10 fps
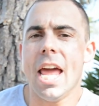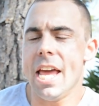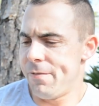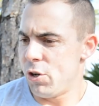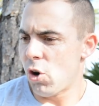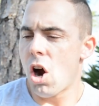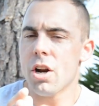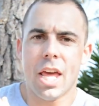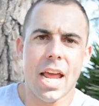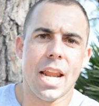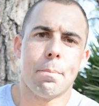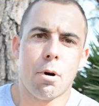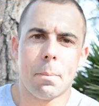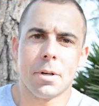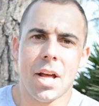if you're on an
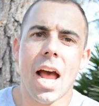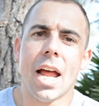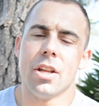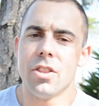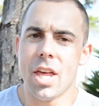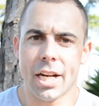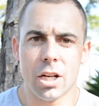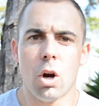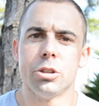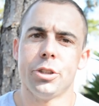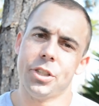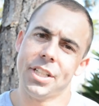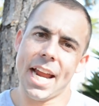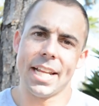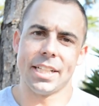improper diet, it can cause you to
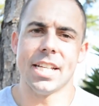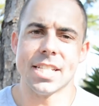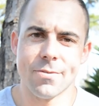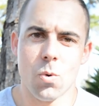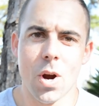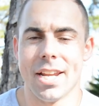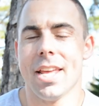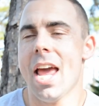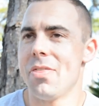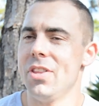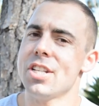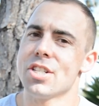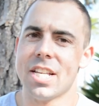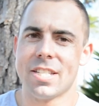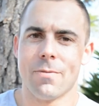gain excessive weight. And this
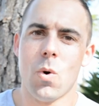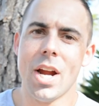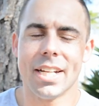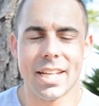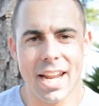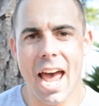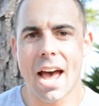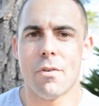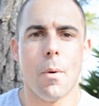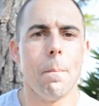excessive weight can have